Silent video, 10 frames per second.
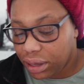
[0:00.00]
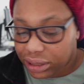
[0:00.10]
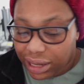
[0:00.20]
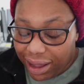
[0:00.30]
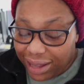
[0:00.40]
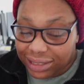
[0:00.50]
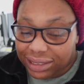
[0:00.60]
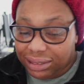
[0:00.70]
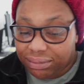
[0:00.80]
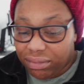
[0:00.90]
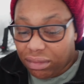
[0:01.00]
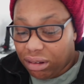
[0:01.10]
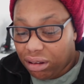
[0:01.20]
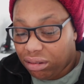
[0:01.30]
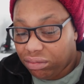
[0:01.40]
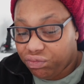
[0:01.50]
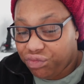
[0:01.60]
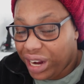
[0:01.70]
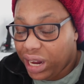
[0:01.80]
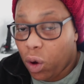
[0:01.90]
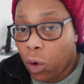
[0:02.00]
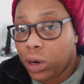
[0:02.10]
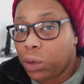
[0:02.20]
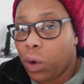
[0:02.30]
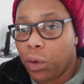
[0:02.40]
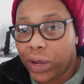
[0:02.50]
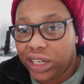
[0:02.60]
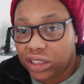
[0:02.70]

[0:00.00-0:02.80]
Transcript: there is really only one way to